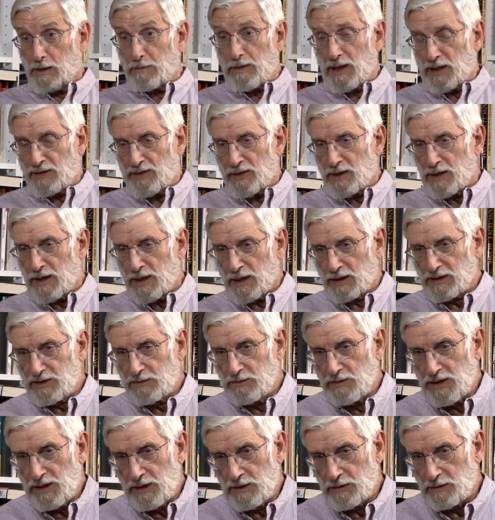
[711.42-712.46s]
about their
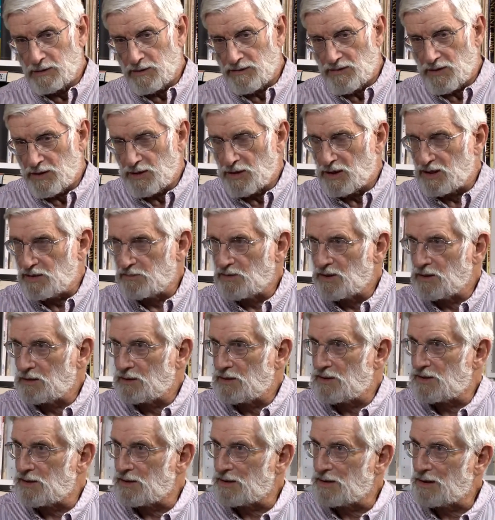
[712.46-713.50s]
next meal if their next
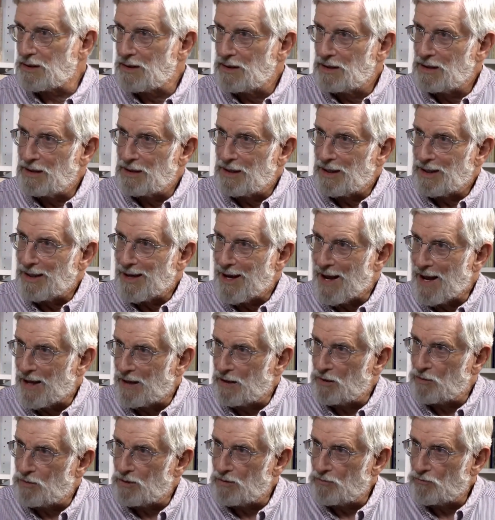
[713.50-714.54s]
meal isn't
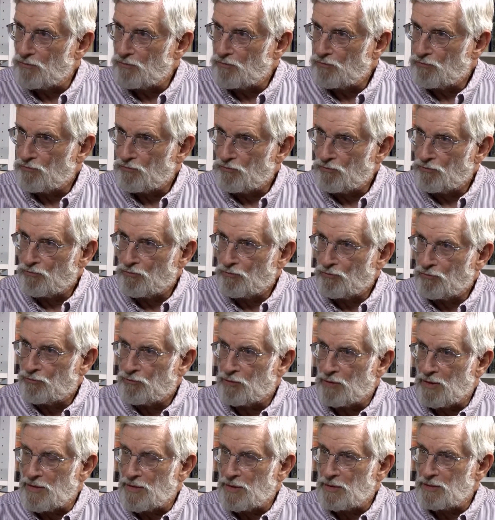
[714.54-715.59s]
adequate
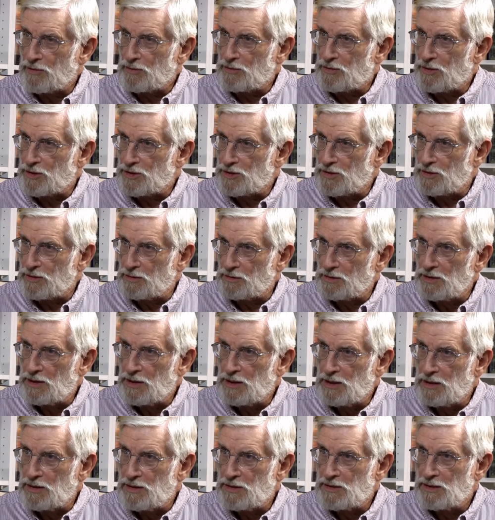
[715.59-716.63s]
for their nutritional
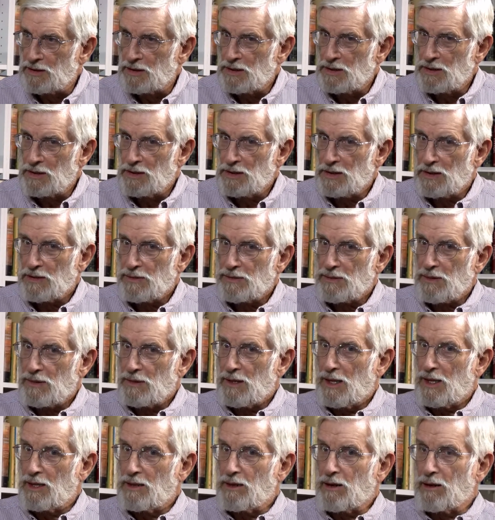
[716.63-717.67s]
needs.
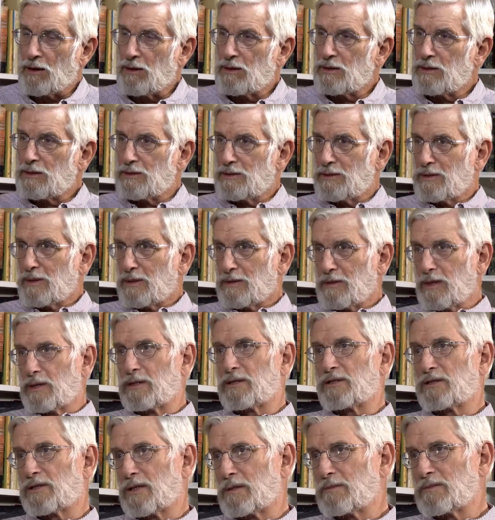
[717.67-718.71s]
They are, in,
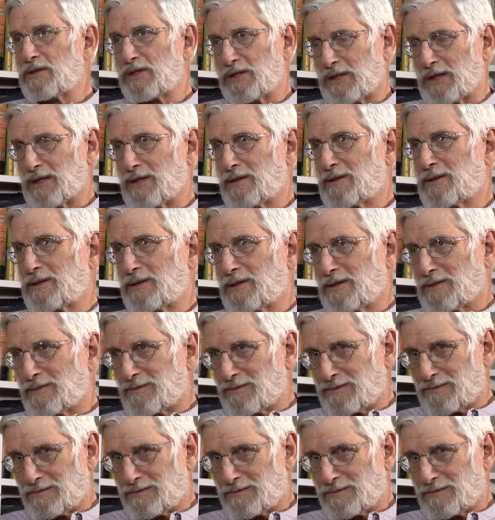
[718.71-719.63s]
in some sense,